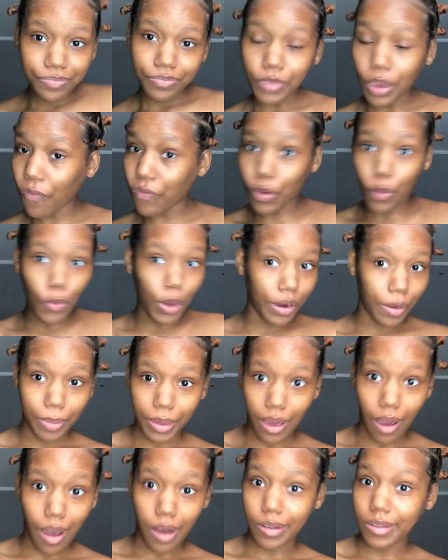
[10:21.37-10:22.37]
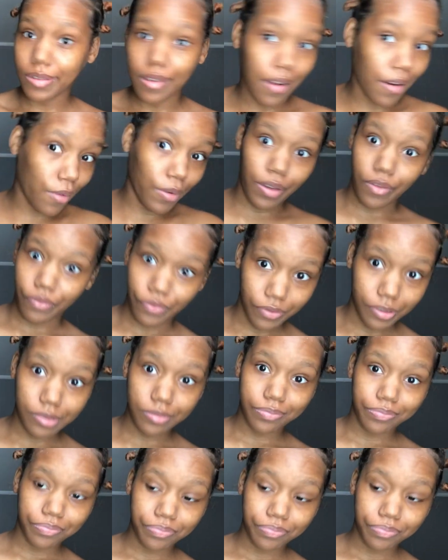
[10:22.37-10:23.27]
if you want to be honest, I don't give a fuck.